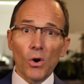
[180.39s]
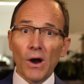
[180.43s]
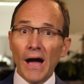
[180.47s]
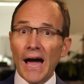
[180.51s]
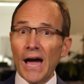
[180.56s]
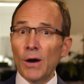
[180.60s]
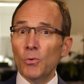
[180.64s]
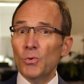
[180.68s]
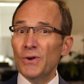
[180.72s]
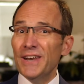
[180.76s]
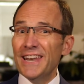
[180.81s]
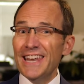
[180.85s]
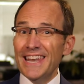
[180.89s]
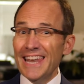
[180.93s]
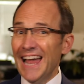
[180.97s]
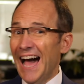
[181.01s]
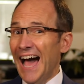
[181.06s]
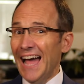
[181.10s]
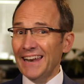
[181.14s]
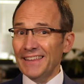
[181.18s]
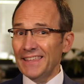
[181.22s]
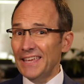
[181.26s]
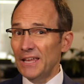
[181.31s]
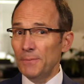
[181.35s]
where I would
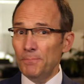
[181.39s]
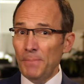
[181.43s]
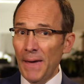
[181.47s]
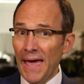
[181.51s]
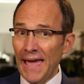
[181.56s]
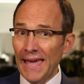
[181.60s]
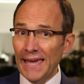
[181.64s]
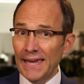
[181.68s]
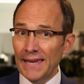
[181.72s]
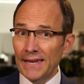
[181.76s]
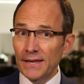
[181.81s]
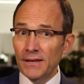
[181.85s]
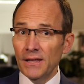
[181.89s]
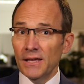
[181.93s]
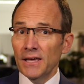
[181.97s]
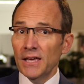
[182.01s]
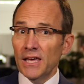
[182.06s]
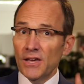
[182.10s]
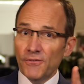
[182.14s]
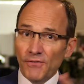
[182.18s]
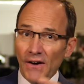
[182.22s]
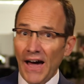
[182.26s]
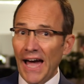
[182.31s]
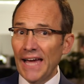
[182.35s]
not get paid
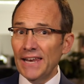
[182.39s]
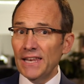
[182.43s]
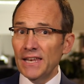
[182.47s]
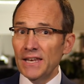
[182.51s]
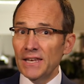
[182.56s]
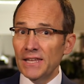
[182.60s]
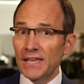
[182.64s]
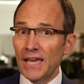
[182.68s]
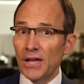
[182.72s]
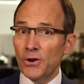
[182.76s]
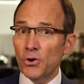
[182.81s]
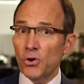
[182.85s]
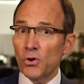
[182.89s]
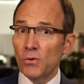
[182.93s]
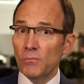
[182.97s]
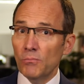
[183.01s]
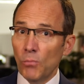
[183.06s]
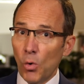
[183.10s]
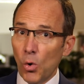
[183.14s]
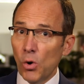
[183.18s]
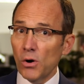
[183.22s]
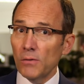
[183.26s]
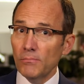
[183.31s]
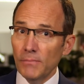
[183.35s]
if I didn't get her
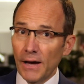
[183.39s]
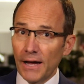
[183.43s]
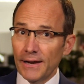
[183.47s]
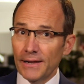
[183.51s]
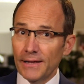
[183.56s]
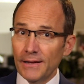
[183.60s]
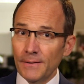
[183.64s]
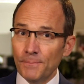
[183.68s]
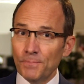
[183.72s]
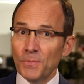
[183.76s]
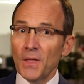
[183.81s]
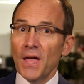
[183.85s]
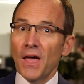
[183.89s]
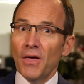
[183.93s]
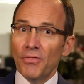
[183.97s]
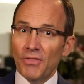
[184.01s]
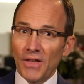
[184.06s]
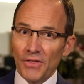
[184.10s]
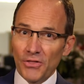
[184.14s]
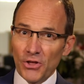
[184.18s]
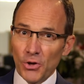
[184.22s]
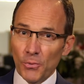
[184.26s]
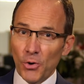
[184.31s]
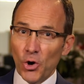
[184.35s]
more money
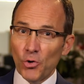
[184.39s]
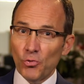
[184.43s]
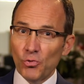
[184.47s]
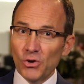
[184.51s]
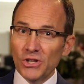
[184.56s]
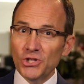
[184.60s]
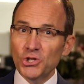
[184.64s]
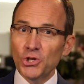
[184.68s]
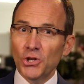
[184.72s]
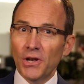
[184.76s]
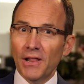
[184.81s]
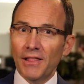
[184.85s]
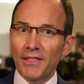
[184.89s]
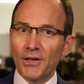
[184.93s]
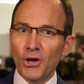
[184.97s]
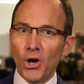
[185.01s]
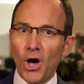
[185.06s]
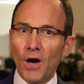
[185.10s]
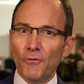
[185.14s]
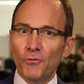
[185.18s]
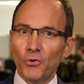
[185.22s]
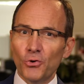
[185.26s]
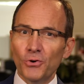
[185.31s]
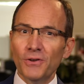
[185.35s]
than the originally
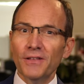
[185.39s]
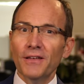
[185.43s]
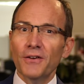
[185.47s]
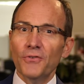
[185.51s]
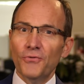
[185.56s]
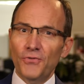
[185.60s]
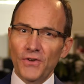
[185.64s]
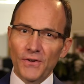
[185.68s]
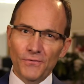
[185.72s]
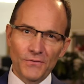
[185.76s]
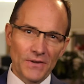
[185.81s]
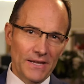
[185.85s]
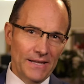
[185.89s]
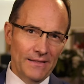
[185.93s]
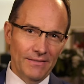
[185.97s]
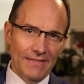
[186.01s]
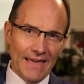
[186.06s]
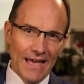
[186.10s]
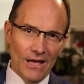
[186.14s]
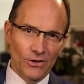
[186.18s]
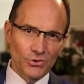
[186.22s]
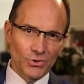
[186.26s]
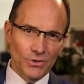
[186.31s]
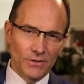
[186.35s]
offered
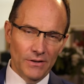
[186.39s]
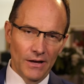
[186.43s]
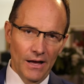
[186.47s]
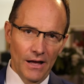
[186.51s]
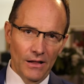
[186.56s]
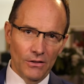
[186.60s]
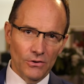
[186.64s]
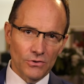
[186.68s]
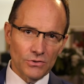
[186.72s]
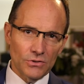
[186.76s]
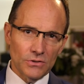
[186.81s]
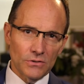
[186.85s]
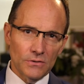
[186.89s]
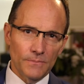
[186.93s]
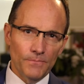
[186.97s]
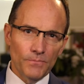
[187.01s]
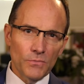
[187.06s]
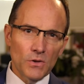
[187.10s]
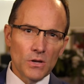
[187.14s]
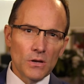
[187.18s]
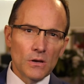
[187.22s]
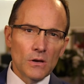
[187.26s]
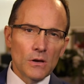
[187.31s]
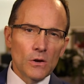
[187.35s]
$15,000.
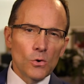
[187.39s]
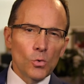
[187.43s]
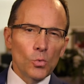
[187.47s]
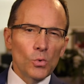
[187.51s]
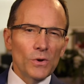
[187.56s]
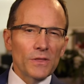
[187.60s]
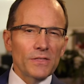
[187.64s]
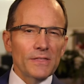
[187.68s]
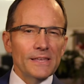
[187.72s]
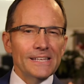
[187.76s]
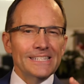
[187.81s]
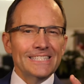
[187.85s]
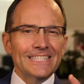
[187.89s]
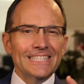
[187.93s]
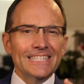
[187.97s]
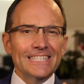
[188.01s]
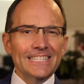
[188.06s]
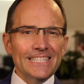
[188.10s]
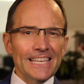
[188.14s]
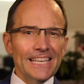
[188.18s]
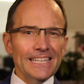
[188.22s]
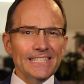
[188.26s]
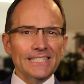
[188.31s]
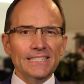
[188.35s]
Within
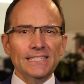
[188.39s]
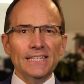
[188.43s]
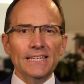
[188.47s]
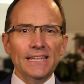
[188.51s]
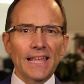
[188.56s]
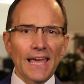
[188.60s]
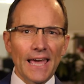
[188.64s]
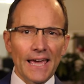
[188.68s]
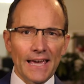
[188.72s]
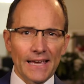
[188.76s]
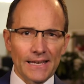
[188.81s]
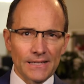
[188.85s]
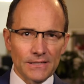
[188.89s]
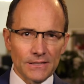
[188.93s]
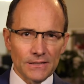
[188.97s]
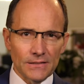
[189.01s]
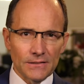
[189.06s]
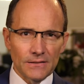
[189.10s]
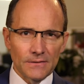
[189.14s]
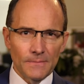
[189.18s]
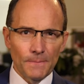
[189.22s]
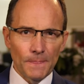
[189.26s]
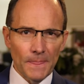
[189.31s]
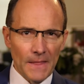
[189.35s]
60
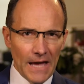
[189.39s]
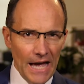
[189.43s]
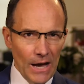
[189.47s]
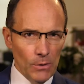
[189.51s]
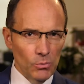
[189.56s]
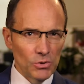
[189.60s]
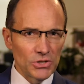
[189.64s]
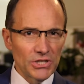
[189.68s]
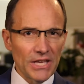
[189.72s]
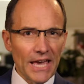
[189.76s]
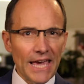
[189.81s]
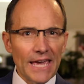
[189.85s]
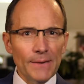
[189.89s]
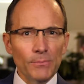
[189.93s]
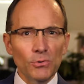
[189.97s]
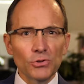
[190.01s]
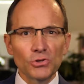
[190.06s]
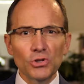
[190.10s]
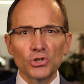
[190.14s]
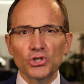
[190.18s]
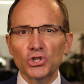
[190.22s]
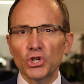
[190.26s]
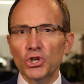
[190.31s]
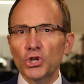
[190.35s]
days, I was able
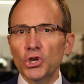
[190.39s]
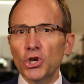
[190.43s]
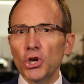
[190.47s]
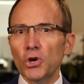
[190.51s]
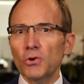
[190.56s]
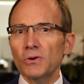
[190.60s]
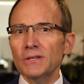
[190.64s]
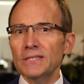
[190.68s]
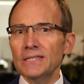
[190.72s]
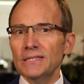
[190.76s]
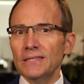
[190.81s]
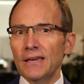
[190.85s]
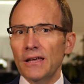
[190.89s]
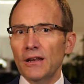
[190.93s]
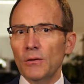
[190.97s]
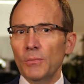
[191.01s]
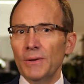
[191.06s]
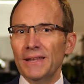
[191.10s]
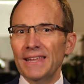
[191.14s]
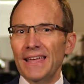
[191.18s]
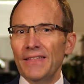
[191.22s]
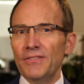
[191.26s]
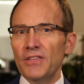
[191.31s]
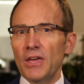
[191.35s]
to secure a
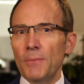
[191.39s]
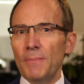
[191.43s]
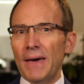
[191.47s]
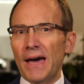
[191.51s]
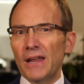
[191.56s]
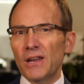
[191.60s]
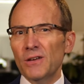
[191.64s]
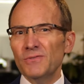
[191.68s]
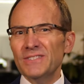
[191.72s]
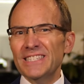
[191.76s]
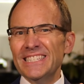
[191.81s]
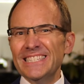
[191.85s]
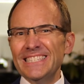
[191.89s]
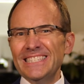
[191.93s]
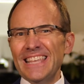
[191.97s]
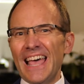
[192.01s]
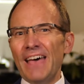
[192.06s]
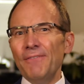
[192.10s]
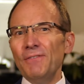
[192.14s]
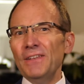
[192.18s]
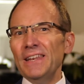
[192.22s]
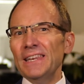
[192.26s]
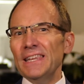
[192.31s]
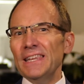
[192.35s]
settlement in the amount of
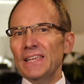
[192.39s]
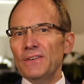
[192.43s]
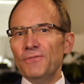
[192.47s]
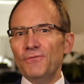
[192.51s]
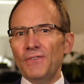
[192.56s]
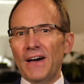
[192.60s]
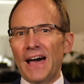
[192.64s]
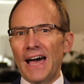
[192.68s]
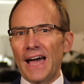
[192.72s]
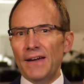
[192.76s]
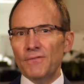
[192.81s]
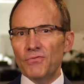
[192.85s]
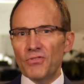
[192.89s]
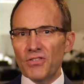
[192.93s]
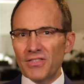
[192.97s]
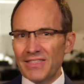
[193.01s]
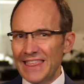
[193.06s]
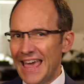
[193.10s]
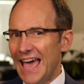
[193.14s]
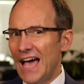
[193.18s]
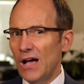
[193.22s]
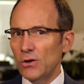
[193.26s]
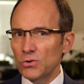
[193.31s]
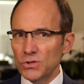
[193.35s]

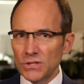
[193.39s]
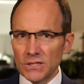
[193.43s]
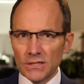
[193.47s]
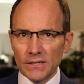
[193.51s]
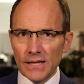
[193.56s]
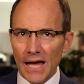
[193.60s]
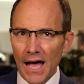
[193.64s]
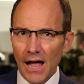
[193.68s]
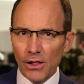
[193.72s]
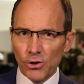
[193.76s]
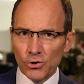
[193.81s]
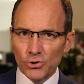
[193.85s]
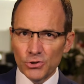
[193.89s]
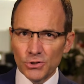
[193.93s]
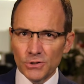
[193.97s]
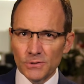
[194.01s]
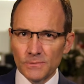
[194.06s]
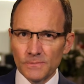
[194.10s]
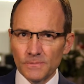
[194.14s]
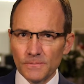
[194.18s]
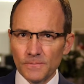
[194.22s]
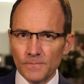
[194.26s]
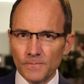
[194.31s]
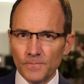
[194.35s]
$75,000.